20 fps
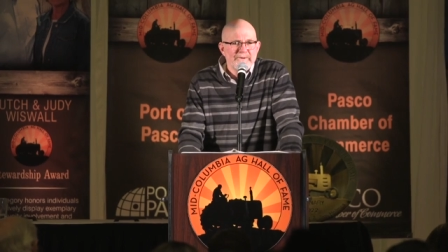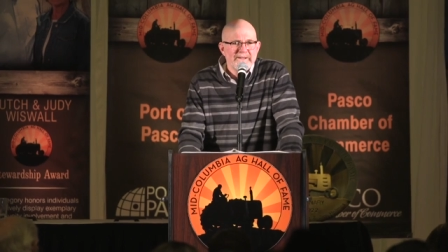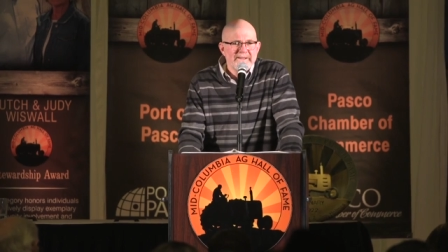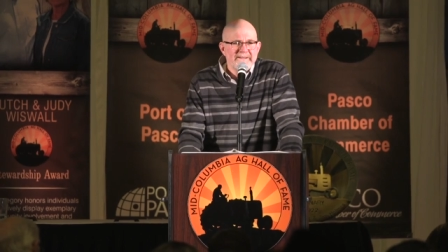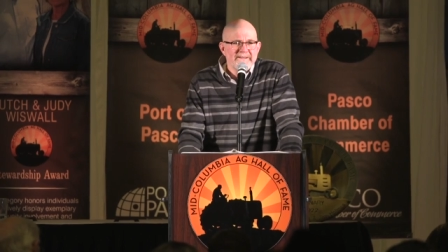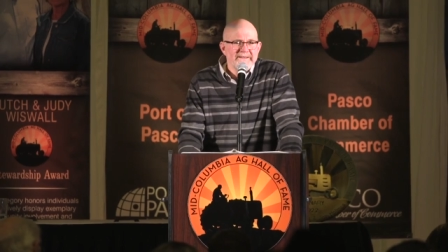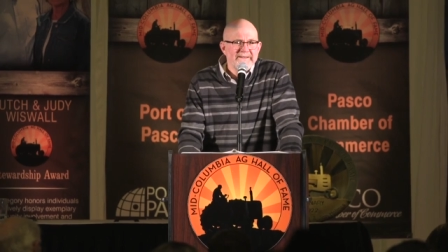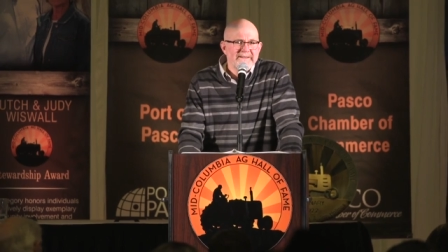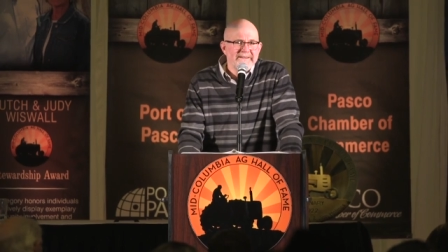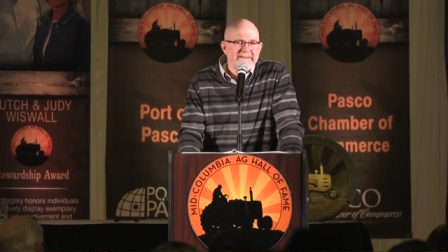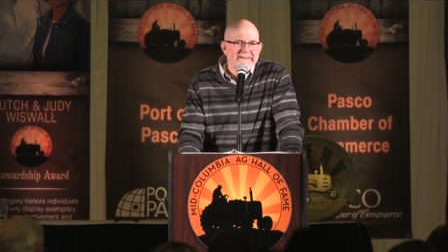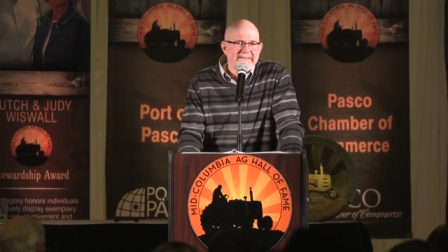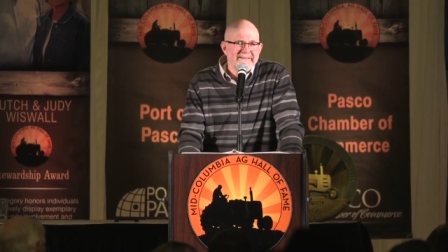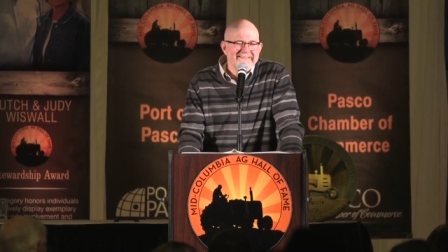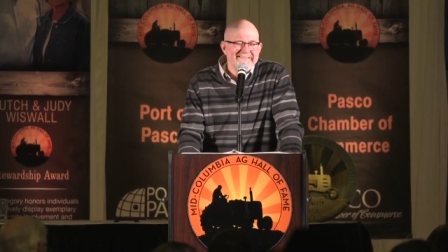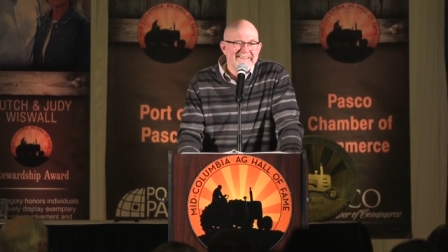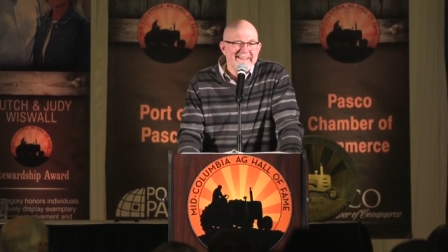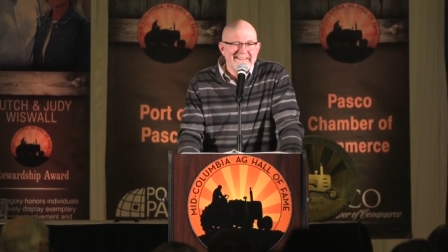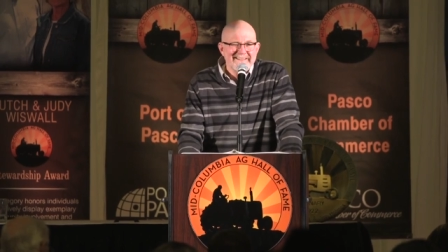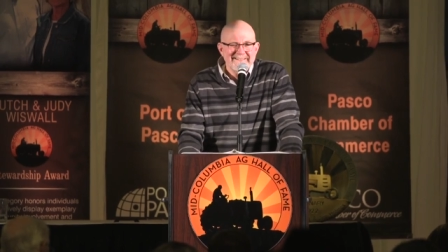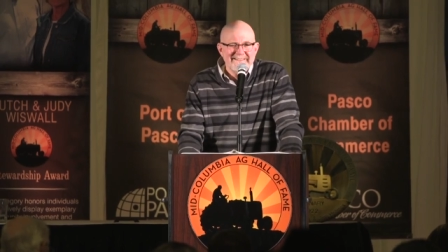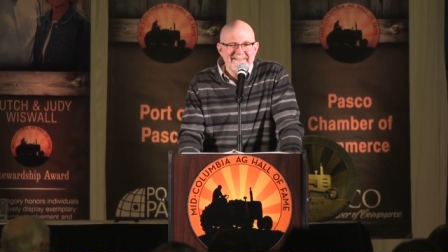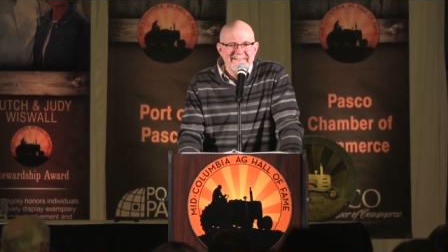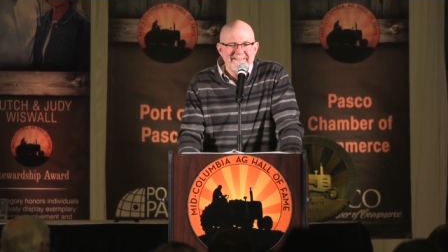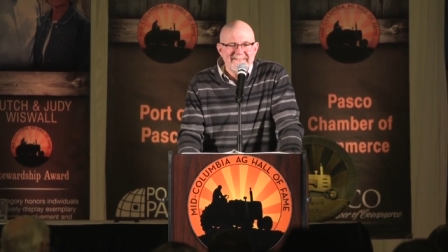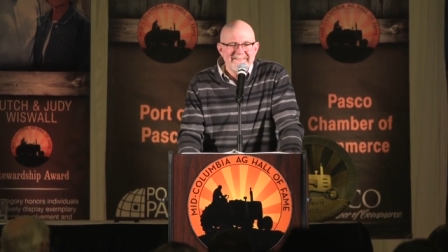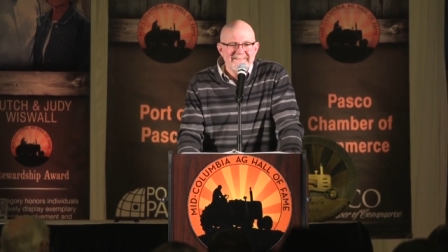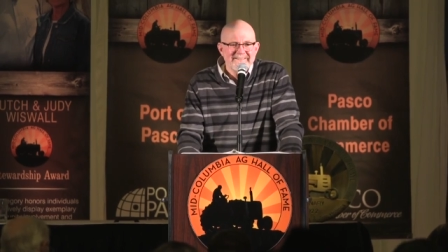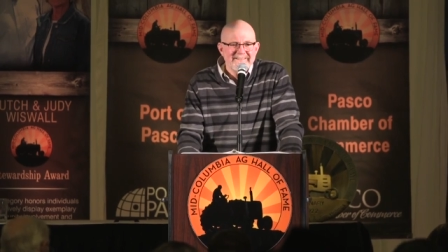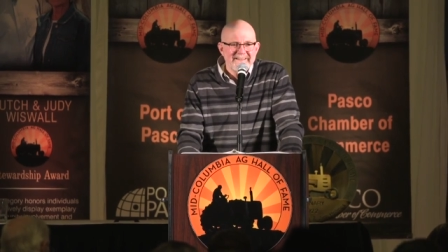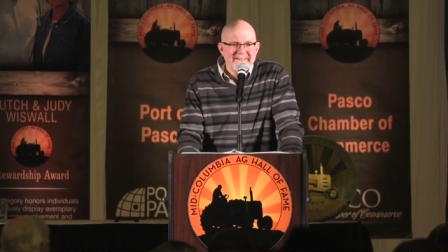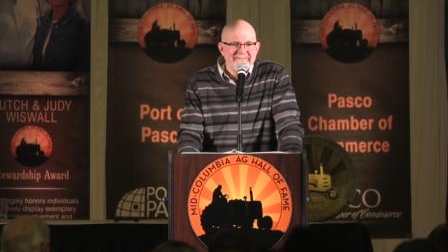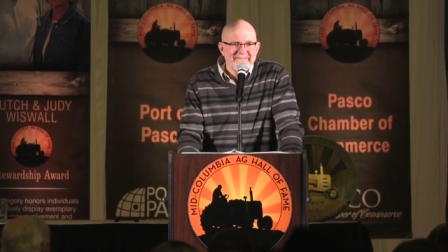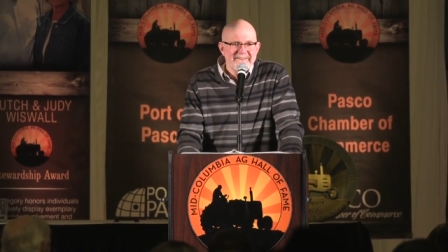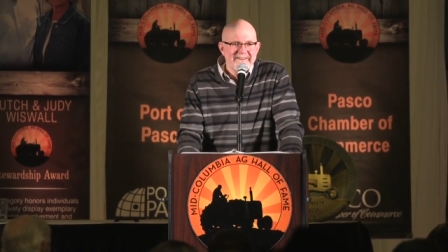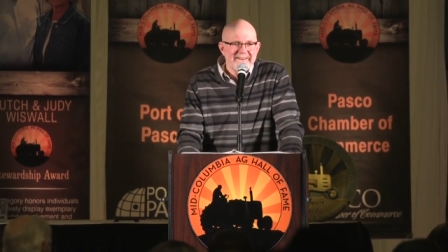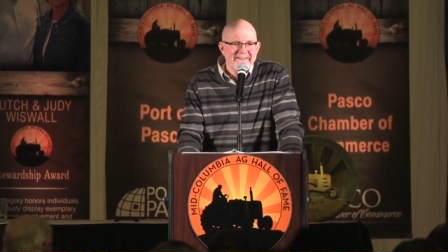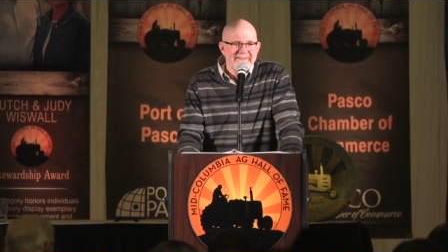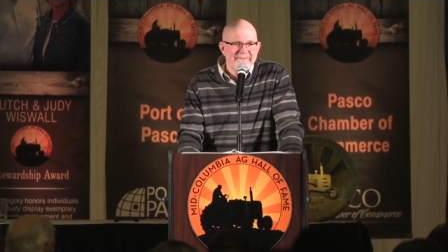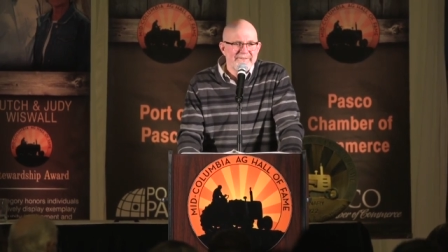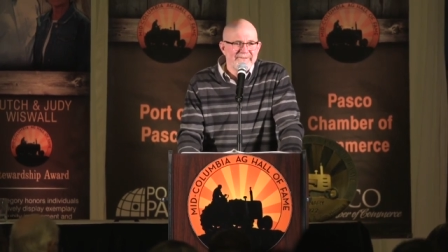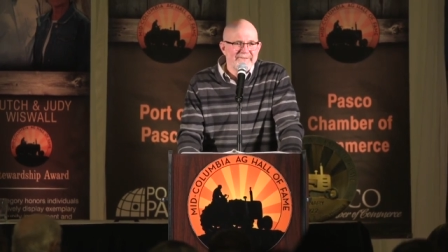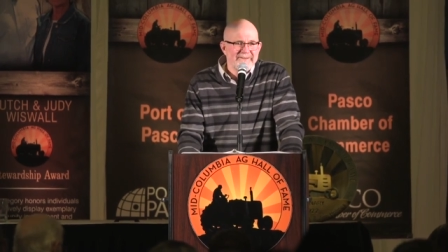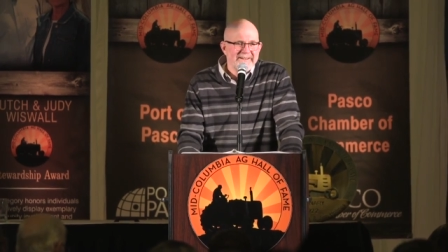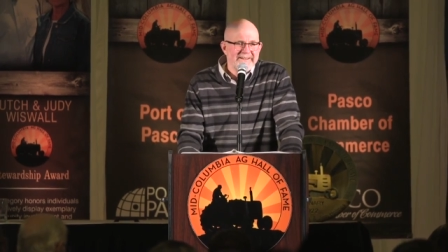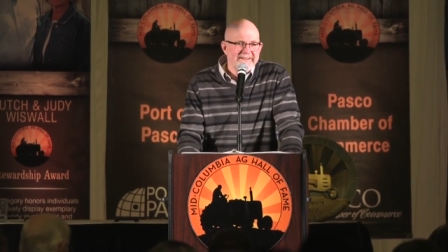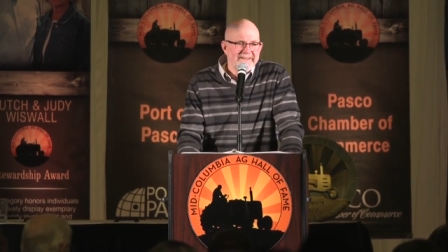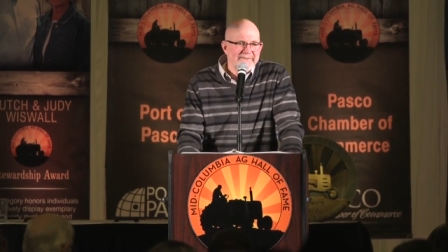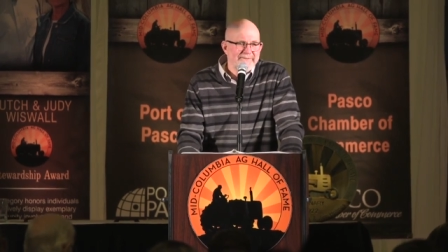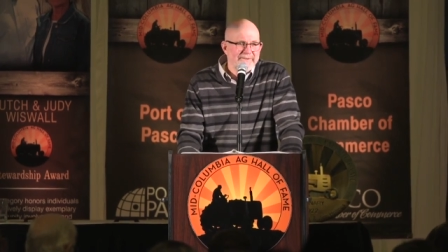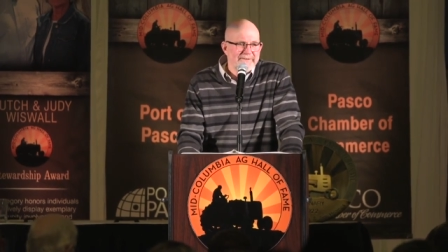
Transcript: when in 1973